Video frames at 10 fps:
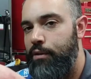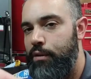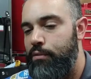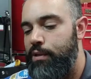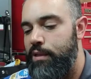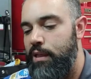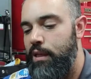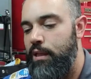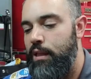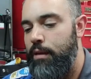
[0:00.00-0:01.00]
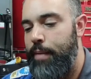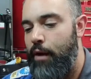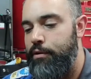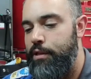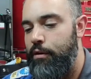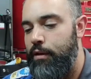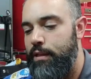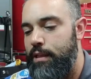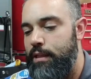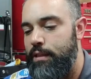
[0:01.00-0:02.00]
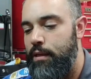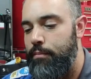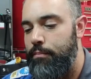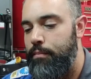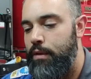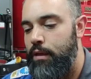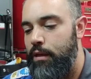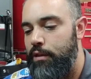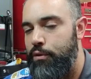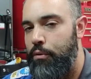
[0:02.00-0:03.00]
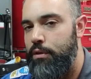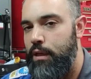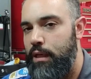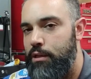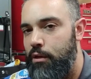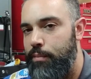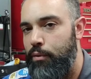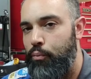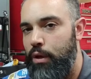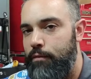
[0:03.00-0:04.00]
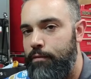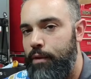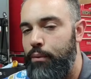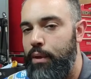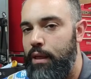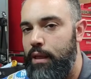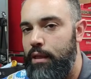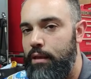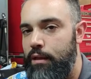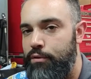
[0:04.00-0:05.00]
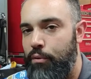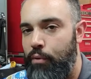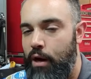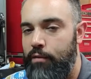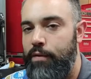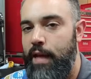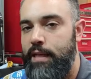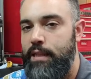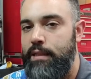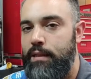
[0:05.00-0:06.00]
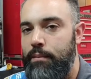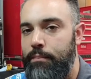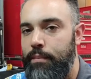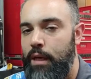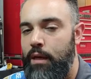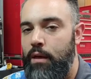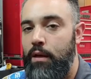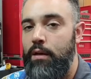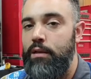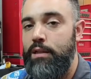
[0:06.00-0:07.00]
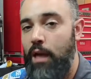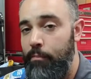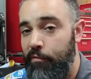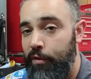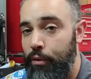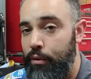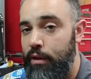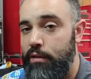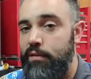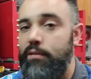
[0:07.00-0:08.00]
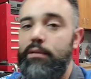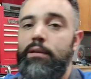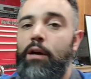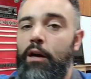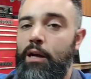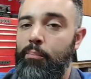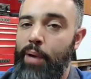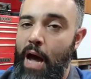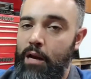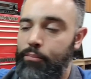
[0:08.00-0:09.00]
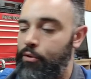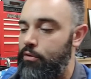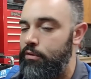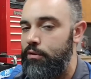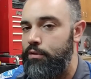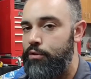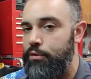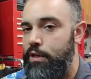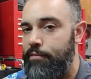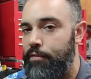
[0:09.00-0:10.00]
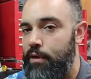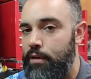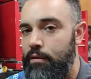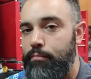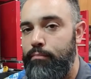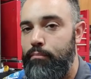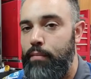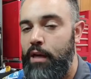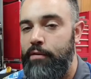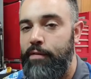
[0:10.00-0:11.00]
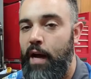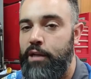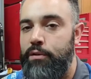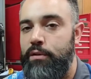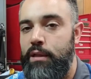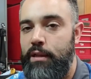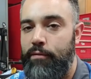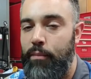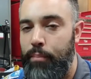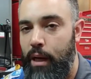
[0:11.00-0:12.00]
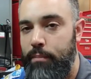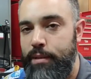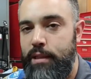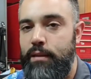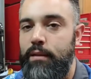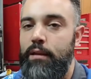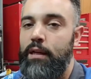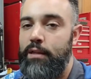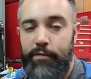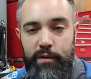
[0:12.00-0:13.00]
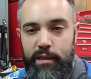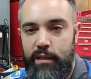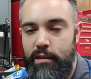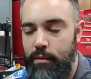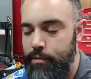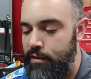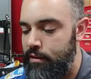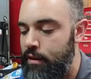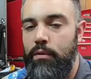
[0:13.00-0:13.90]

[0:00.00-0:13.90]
uses in the power steering system is going to determine what fluid is required for that system. Some fluids are compatible to different manufacturers and different pumps, different systems.